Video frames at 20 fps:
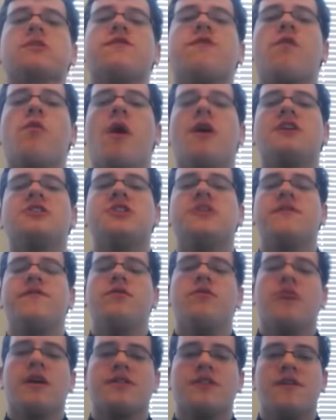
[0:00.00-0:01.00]
watching. If you liked
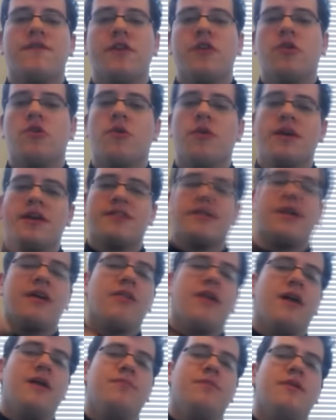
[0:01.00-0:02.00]
the video, go and hit that like
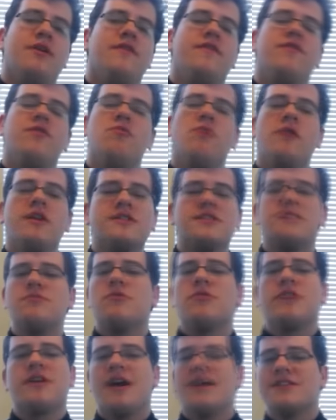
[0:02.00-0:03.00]
button. If you want to see more
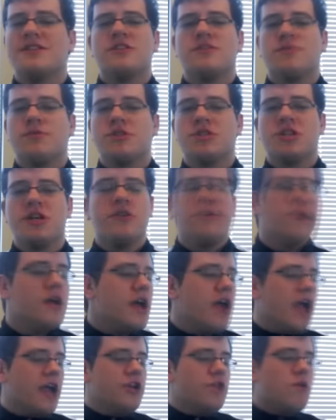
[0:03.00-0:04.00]
contests for the channel, and
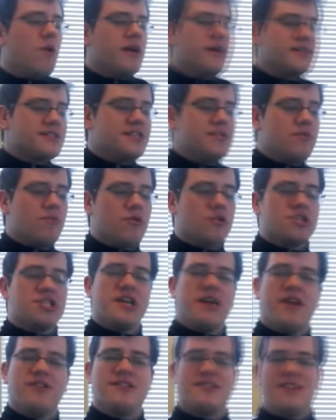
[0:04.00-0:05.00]
you want to see more challenges
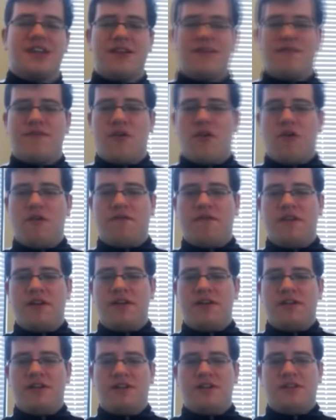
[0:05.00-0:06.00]
that involve
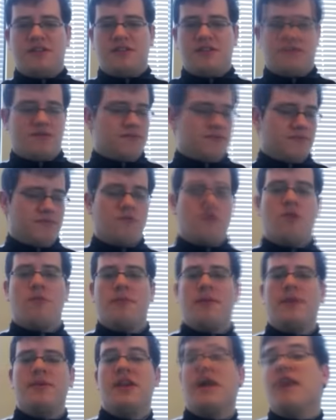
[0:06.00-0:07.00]
well, maybe
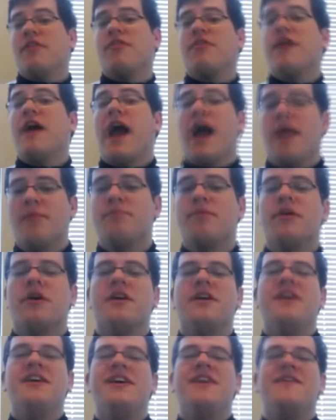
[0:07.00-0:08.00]
not that, but
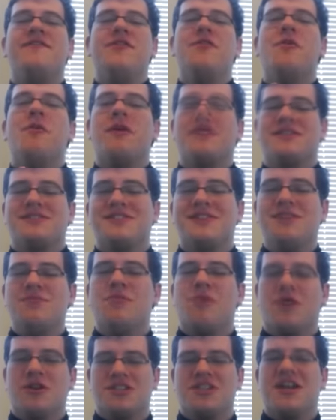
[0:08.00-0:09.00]
if you want to see more
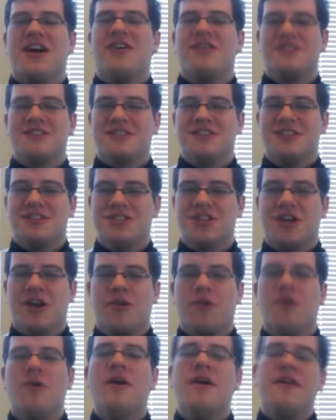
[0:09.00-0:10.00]
challenges in general
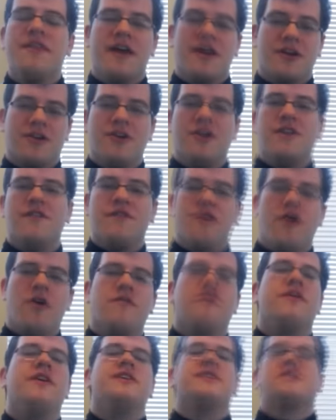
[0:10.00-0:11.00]
that could involve
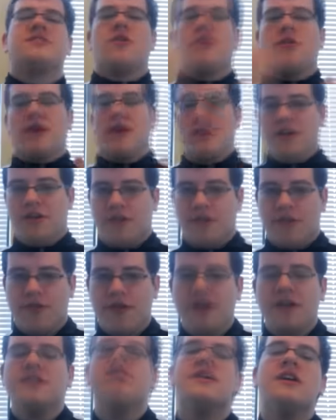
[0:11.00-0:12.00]
this or any other things,
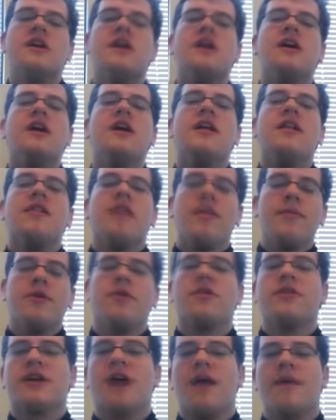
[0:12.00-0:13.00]
let me know in the
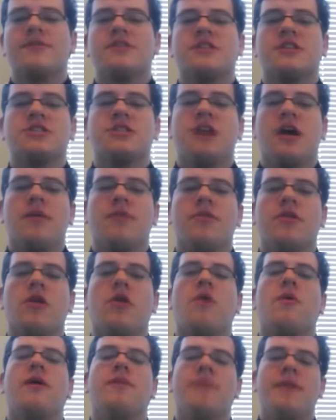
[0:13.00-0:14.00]
comment section down below and
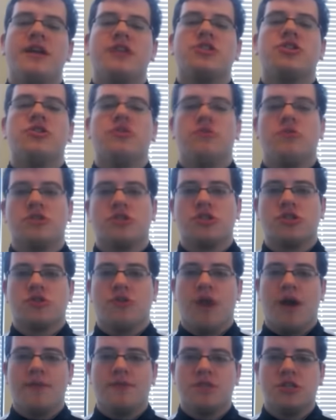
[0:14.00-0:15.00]
make sure you were subscribed to
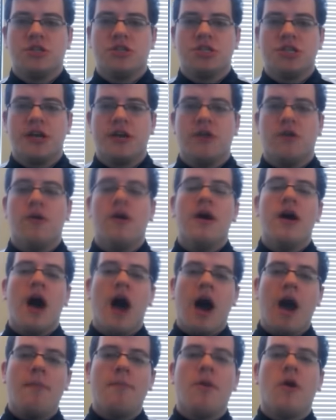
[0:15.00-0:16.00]
the channel. I'm
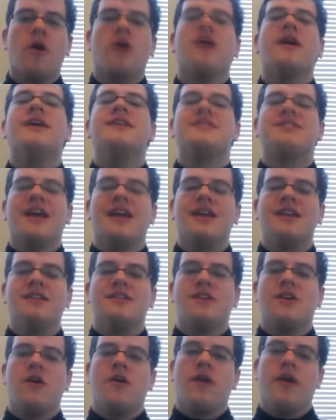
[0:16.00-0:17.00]
Mark. Take it easy, y'all,
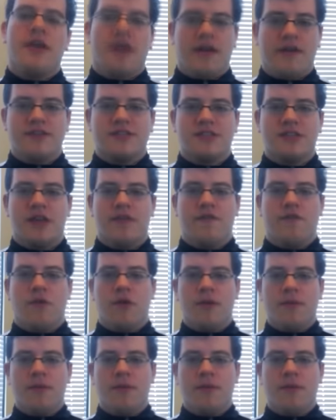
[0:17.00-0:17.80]
and have a safe one.